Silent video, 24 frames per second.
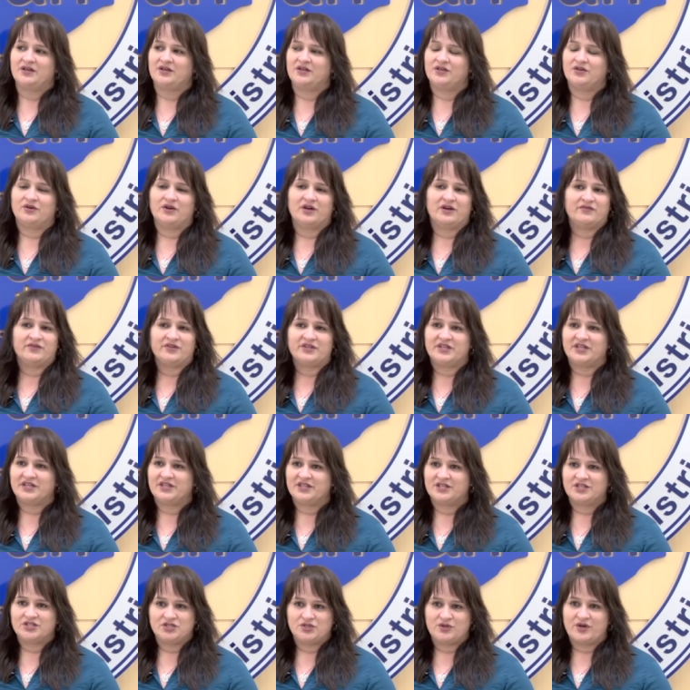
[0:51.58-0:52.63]
you know,
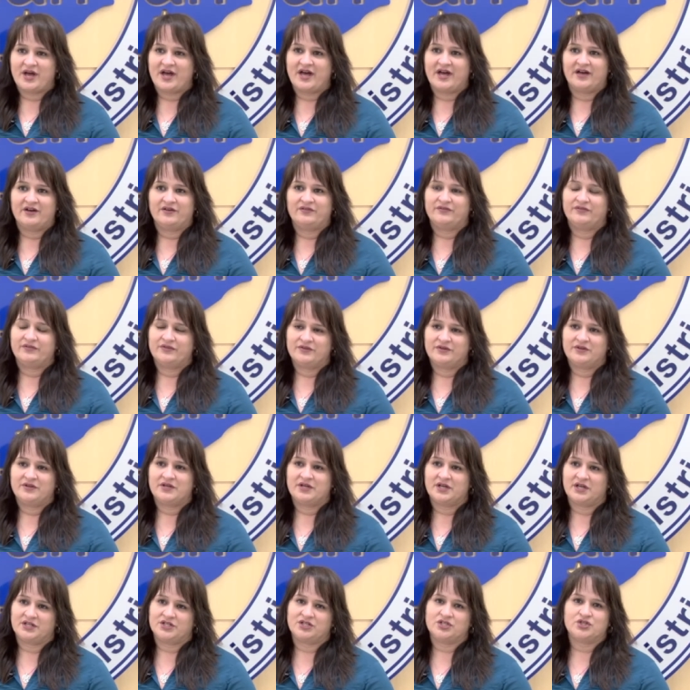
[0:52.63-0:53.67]
everything that you have
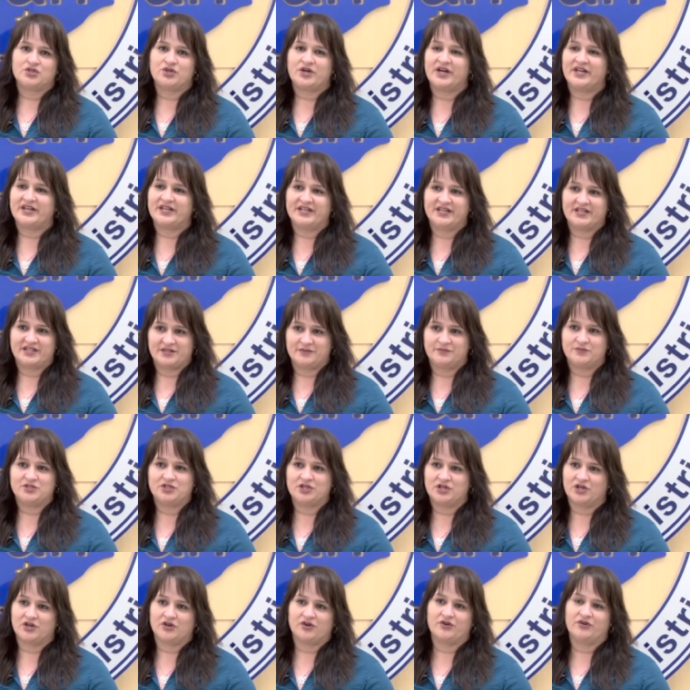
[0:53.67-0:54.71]
uh, to try to get them
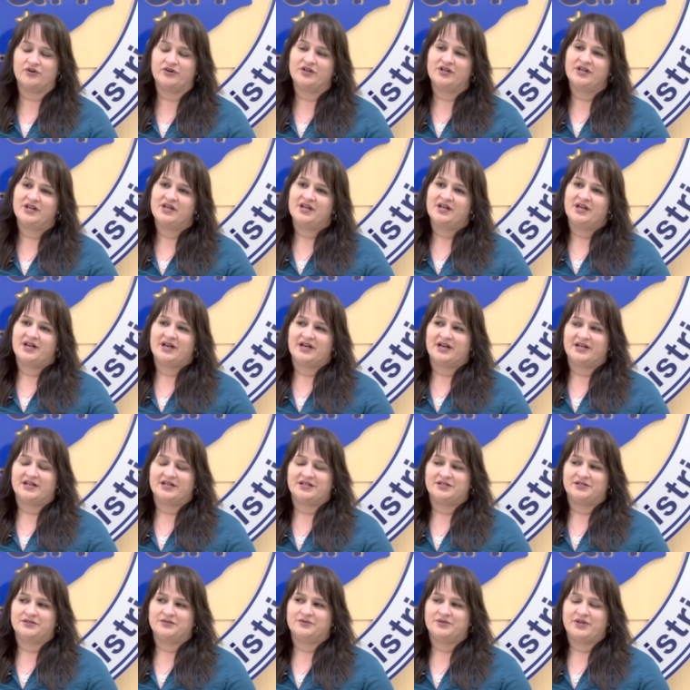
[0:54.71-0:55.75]
to learn.
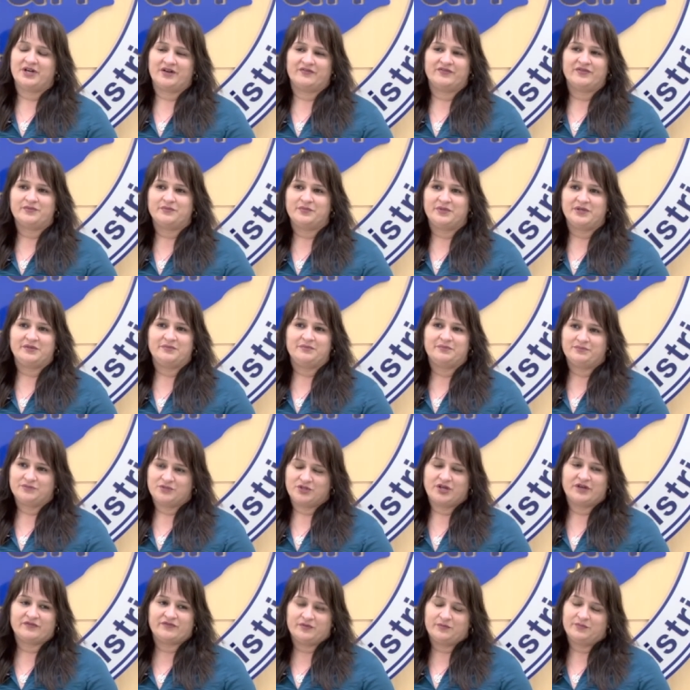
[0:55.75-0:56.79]
Uh, you have to be,
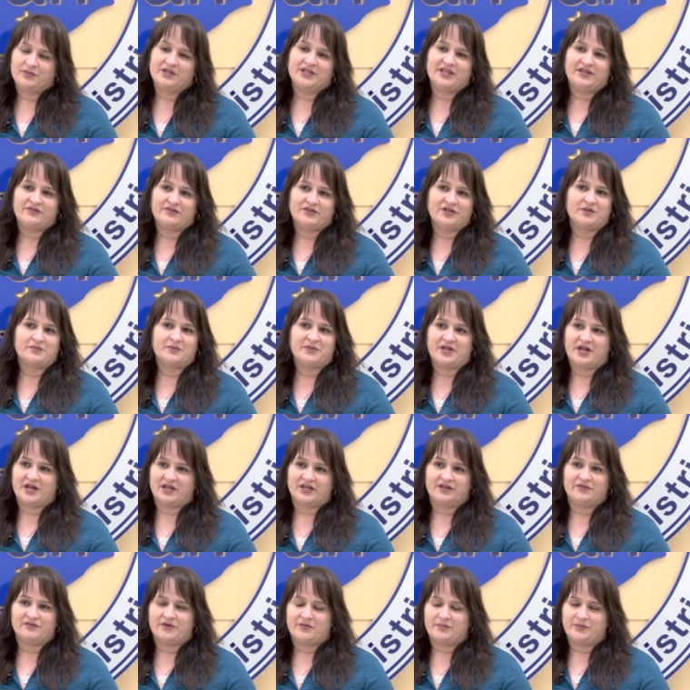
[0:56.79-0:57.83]
you have to believe in them and
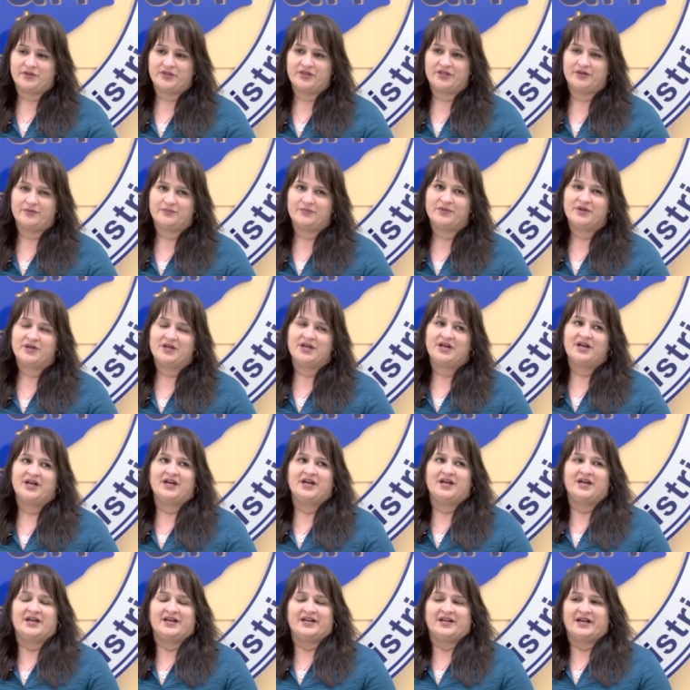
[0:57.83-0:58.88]
not give up on them.
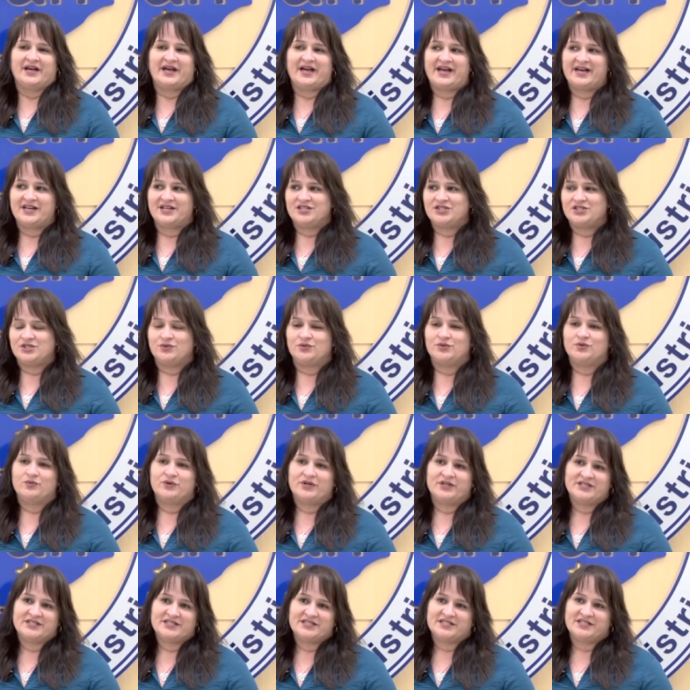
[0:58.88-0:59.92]
I had a student
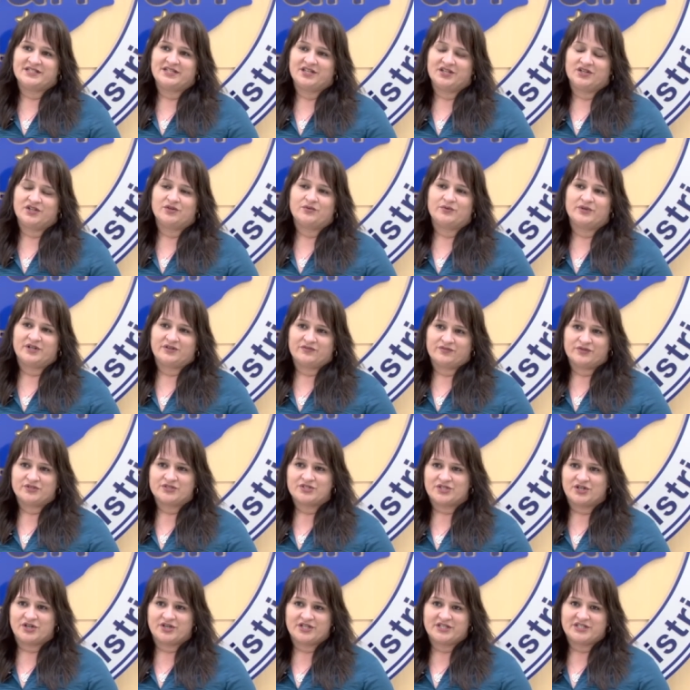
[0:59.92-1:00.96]
once in kinder when I
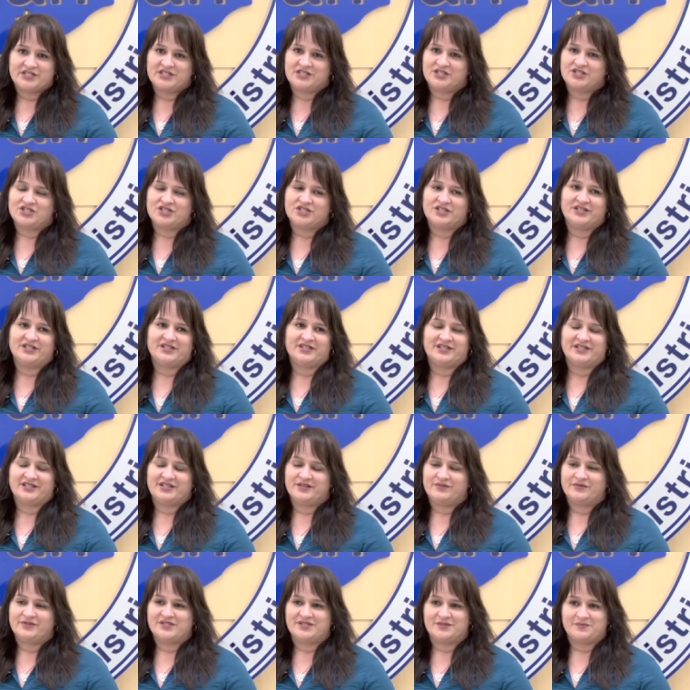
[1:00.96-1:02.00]
first started teaching, and
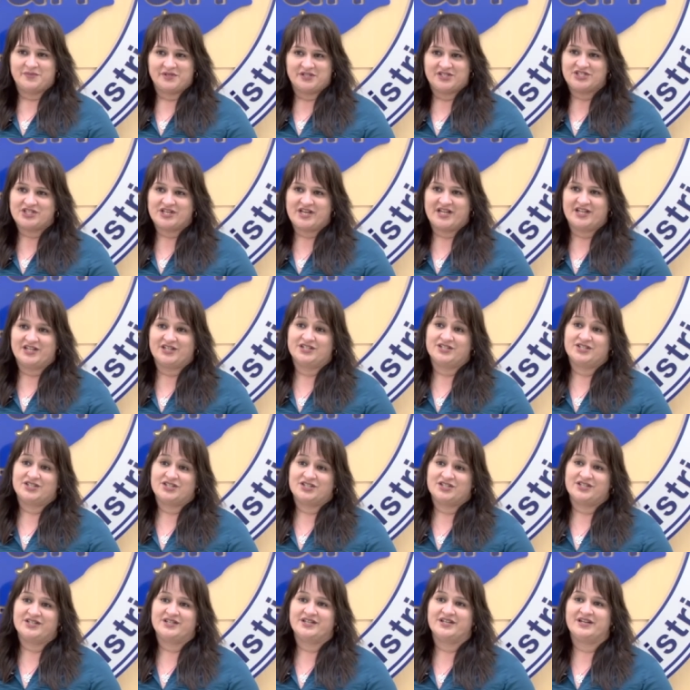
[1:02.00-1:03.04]
he was a big
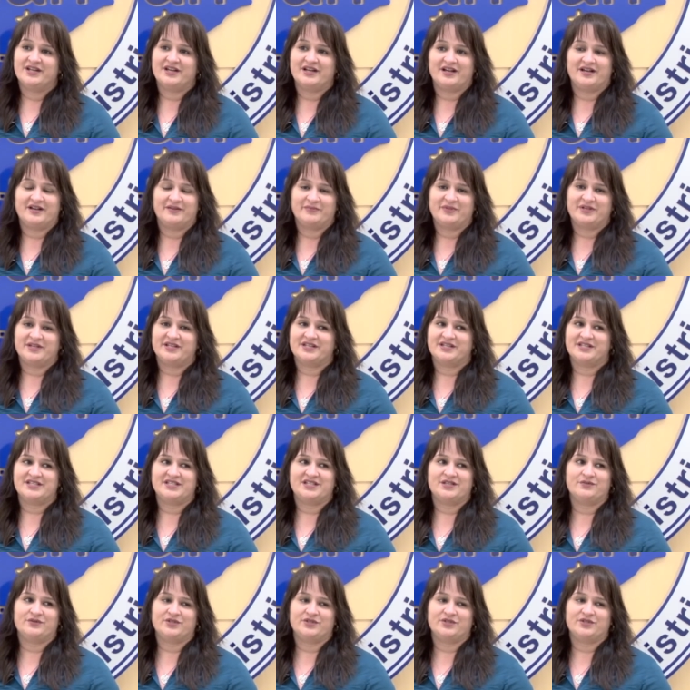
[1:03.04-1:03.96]
challenge uh, because